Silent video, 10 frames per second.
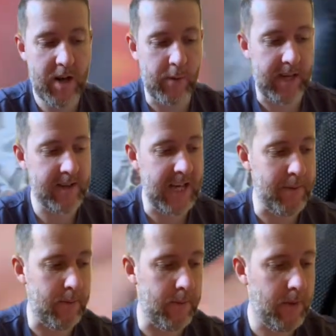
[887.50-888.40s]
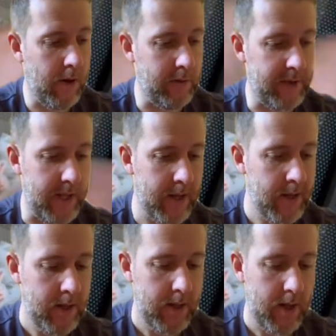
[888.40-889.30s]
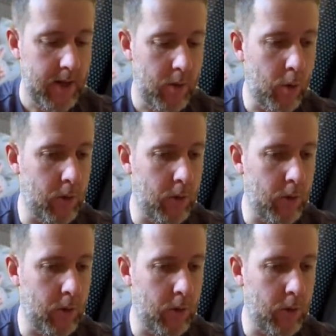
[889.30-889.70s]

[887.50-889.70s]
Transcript: way to keep them, obviously, all